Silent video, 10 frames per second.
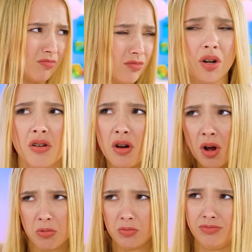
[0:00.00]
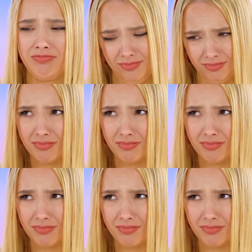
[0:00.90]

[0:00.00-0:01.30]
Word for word: Nothing for Jess?